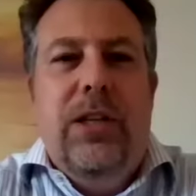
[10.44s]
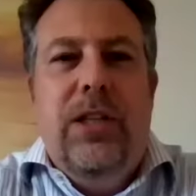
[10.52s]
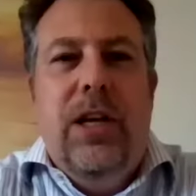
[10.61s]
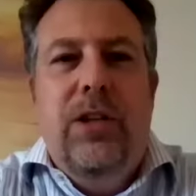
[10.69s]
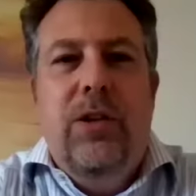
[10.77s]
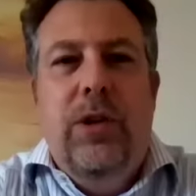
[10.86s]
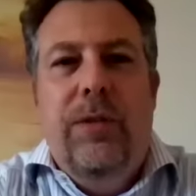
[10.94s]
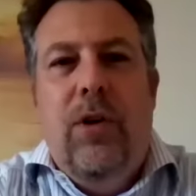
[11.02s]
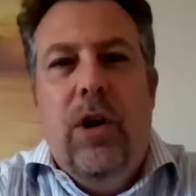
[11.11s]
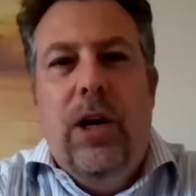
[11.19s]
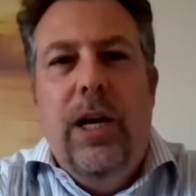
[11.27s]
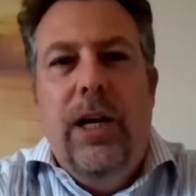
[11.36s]
us to the
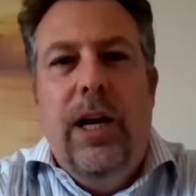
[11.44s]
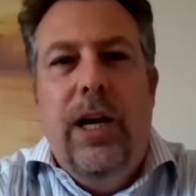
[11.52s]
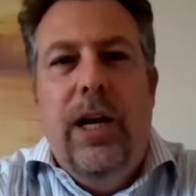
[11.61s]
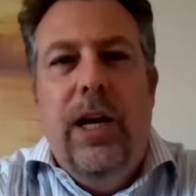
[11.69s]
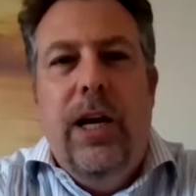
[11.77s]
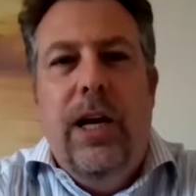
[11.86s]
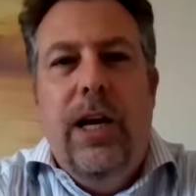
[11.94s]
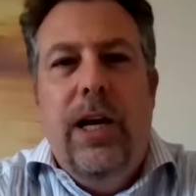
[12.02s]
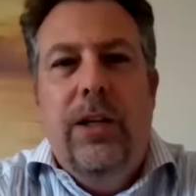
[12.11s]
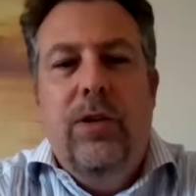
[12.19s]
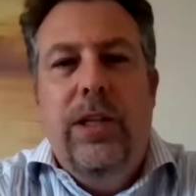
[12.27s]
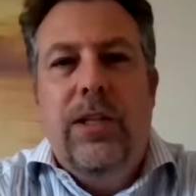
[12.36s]
Vulcan
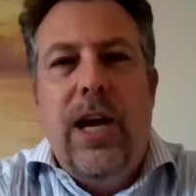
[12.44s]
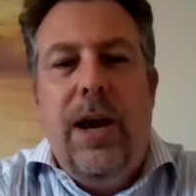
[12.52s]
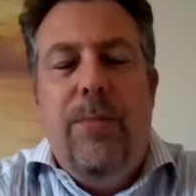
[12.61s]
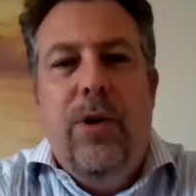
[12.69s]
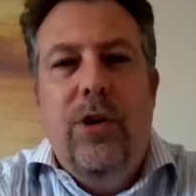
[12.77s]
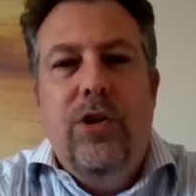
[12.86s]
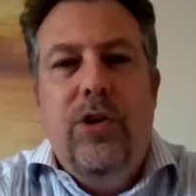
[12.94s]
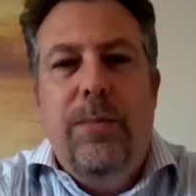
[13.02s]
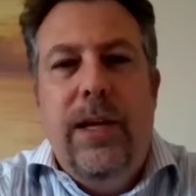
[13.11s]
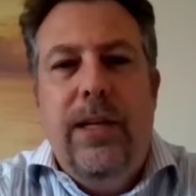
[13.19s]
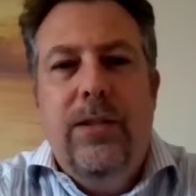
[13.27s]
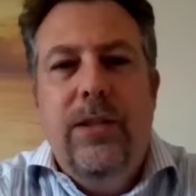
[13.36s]
to the Sky project,
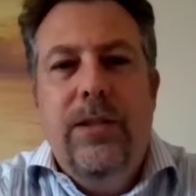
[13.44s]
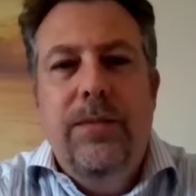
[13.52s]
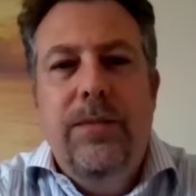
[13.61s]
please?